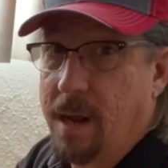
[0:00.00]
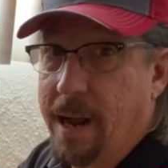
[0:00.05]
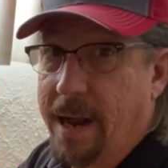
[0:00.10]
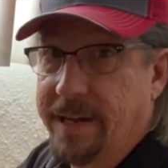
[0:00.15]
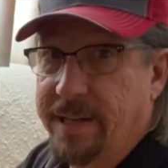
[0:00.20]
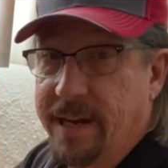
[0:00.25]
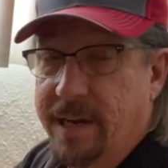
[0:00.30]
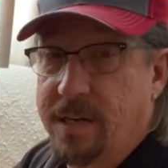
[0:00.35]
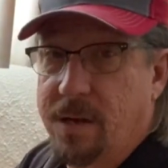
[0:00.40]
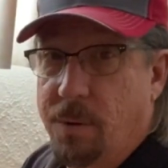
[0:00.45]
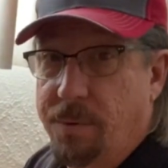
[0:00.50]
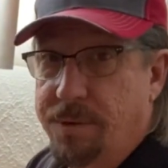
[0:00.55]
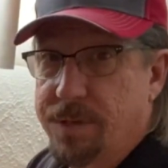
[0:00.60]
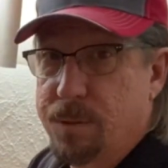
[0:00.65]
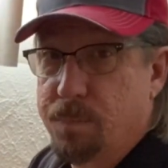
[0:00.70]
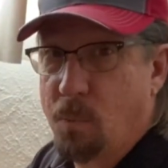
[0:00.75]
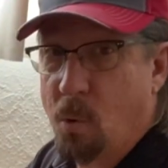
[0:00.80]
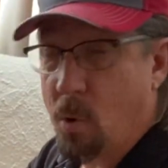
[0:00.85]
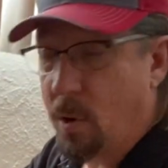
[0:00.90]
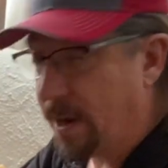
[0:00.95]
I did go
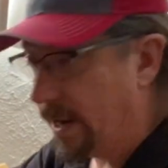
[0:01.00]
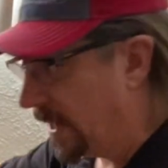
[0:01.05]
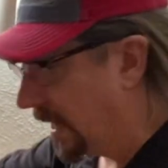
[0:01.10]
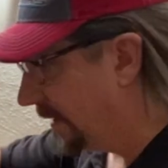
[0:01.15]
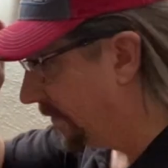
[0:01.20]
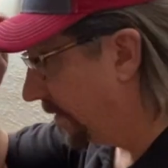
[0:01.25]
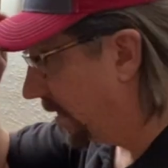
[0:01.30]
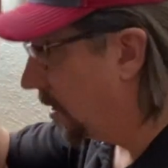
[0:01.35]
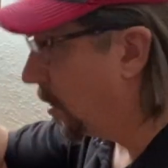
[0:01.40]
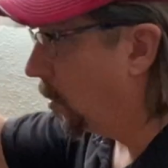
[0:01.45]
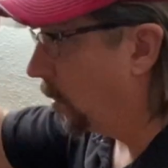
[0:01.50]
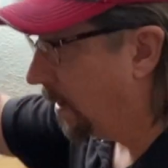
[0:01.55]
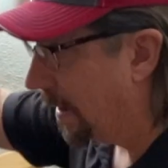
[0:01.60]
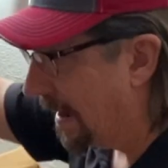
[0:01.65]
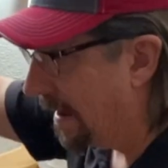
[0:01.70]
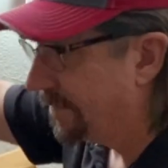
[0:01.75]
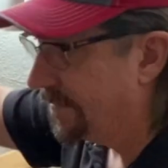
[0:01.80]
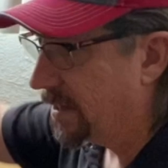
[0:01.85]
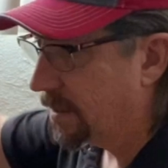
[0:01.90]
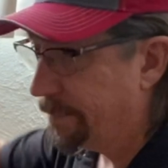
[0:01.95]
this morning, even though we're
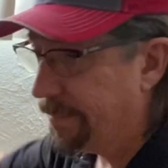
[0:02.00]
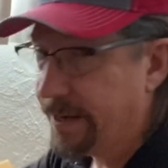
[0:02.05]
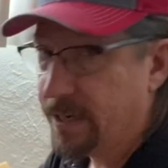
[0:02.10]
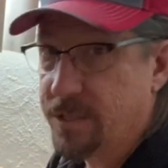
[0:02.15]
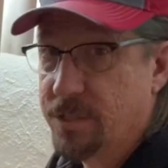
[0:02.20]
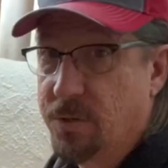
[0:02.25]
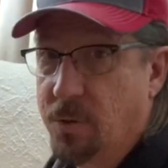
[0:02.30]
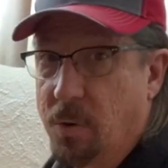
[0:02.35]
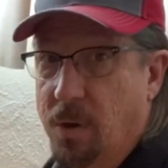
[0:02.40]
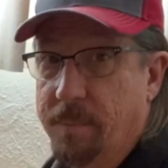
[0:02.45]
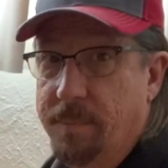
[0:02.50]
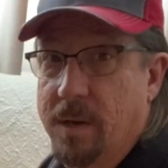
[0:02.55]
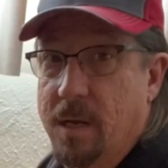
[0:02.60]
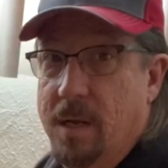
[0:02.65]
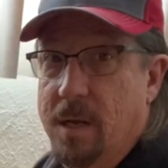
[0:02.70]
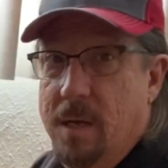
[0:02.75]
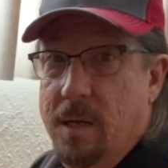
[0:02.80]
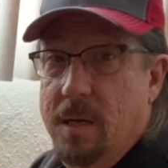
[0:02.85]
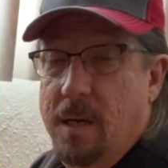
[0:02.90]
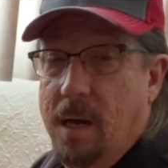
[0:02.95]
having a big storm.
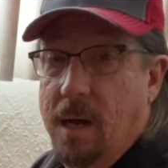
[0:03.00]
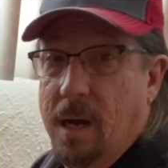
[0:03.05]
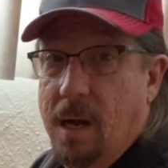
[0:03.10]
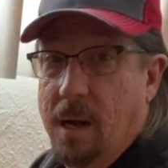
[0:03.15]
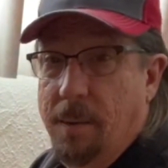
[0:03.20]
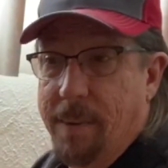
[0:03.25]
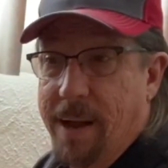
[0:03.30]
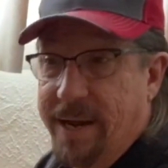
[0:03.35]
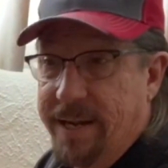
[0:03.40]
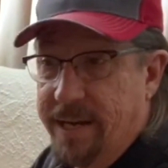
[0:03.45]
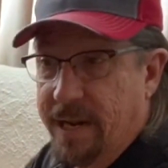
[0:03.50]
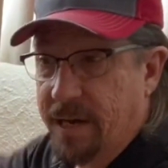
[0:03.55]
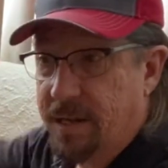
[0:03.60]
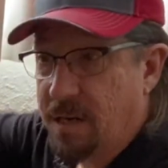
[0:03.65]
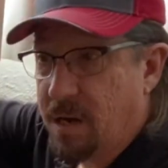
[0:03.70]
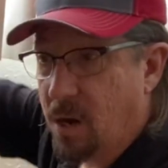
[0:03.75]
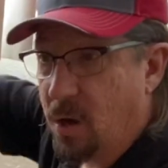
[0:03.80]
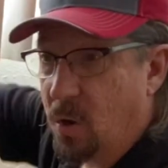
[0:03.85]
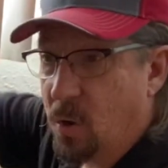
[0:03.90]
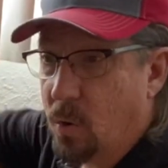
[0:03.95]
I did
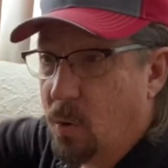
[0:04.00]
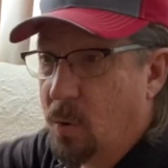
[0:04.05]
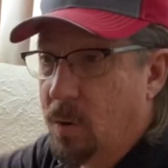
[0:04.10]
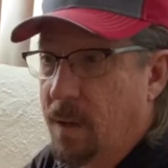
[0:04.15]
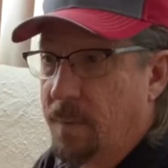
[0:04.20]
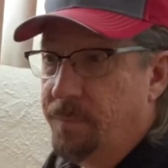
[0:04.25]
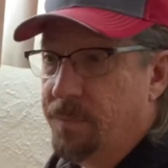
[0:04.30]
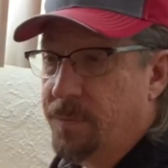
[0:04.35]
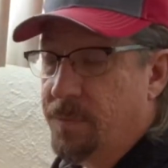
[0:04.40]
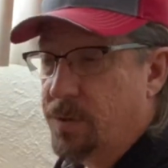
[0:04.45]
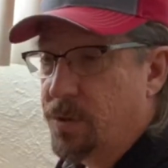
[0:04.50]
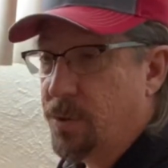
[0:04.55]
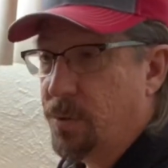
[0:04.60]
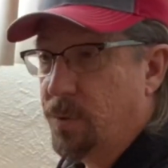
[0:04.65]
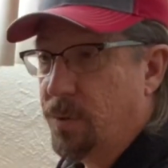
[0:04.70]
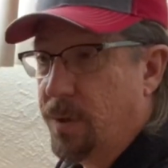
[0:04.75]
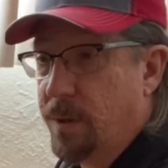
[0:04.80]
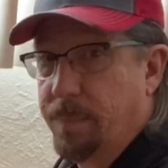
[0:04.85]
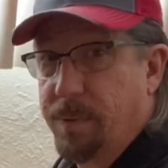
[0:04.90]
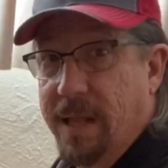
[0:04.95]
go
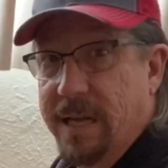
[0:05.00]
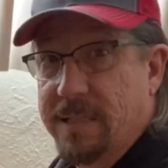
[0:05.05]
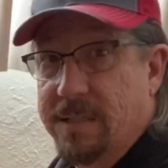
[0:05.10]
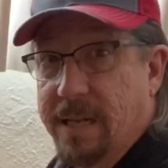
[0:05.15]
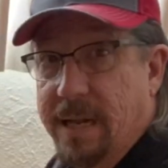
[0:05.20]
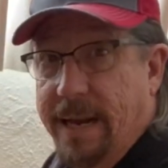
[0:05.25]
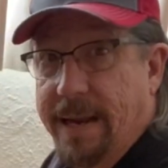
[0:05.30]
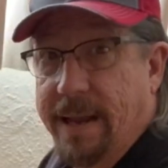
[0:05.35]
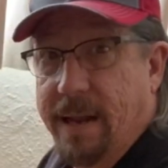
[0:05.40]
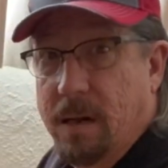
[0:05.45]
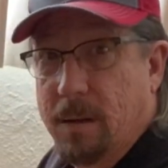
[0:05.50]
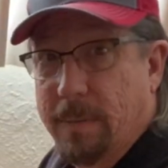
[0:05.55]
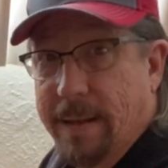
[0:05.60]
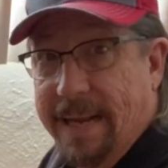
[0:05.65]
to the place that I get all my